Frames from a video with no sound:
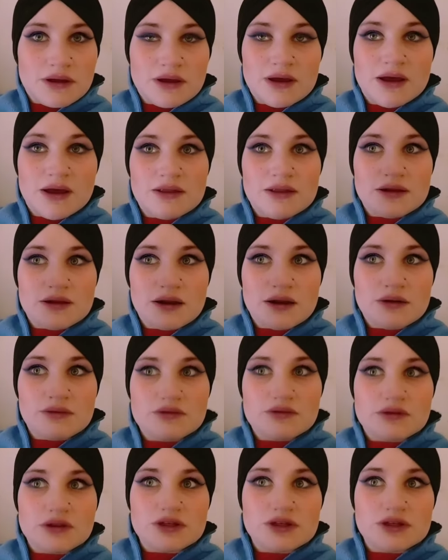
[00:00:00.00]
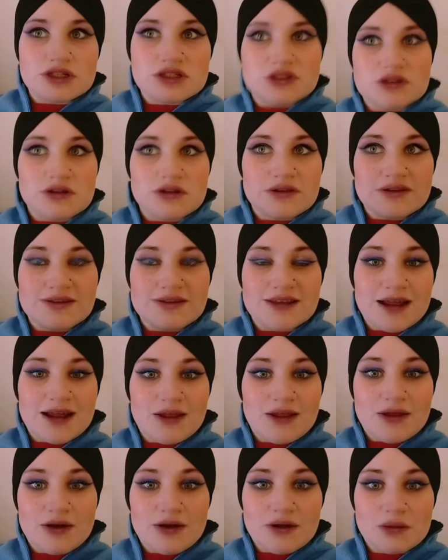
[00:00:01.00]
and then i was like she saw the sad
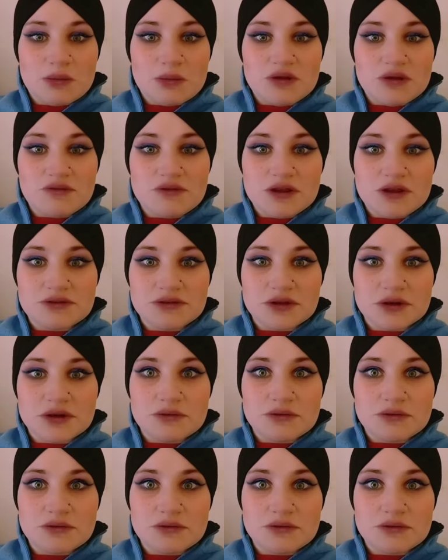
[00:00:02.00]
look on my face like